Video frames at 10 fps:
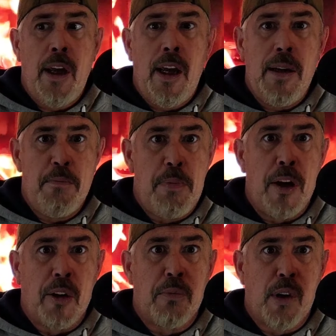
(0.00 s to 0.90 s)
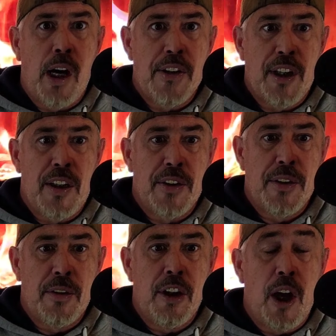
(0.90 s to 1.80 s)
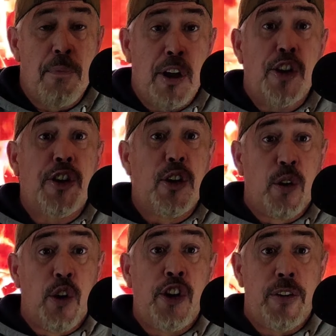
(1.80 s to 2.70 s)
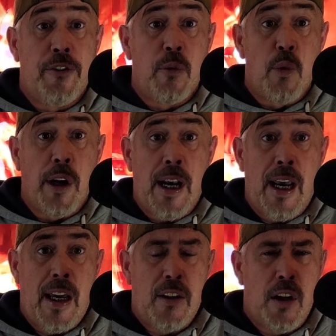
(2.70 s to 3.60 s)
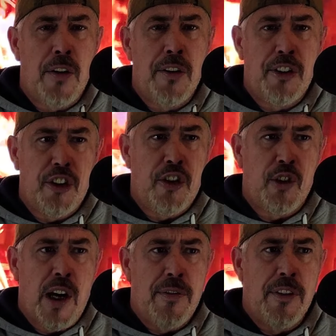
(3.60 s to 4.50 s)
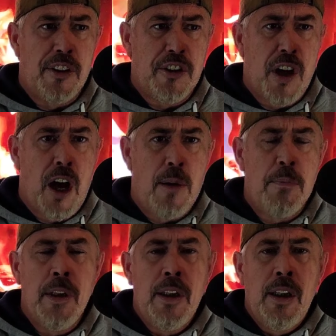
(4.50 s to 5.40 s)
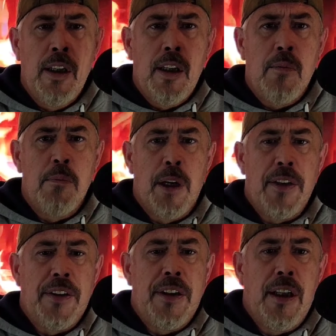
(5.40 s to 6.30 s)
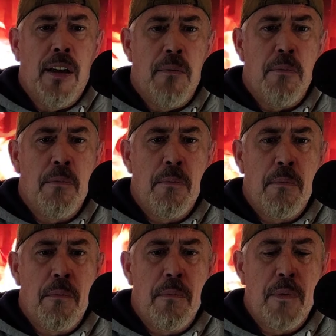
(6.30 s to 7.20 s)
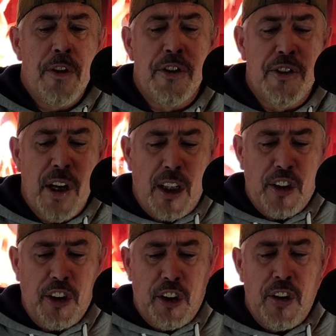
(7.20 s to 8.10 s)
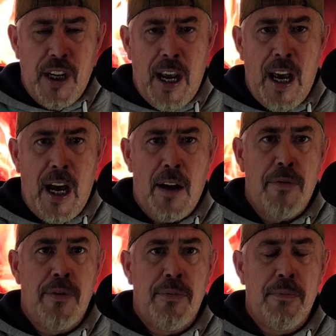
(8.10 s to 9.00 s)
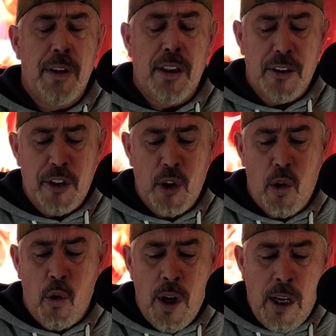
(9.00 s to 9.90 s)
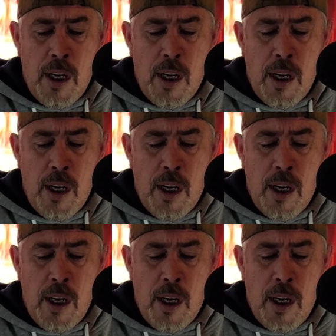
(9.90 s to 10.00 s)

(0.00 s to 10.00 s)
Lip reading: a better process, a better solution for what I had, other than just driving the Saab. But this is actually good to have. So